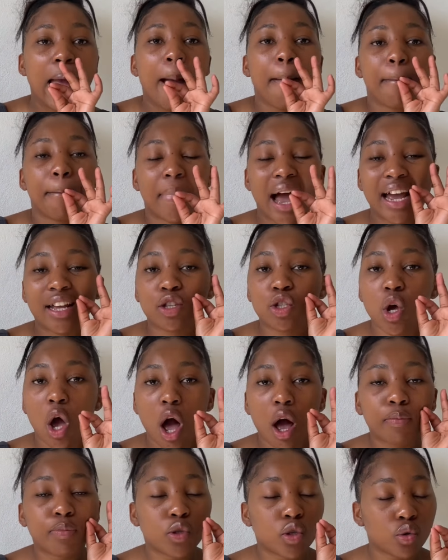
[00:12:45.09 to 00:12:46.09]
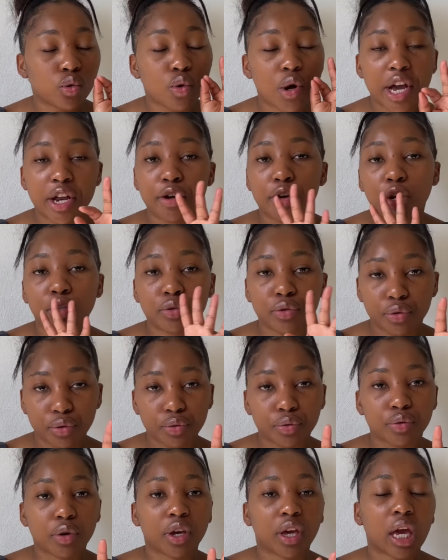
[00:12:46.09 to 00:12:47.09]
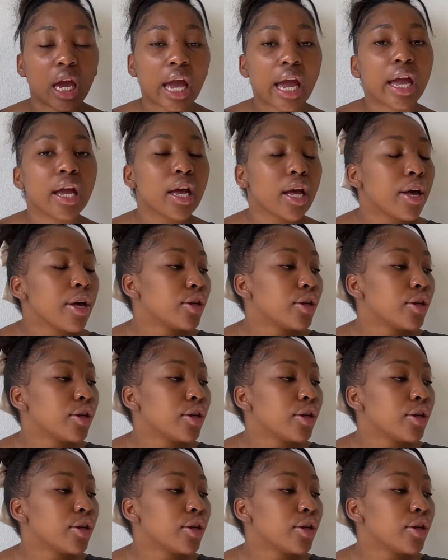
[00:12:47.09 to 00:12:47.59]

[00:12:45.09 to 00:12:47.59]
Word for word: my top two and not two, okay?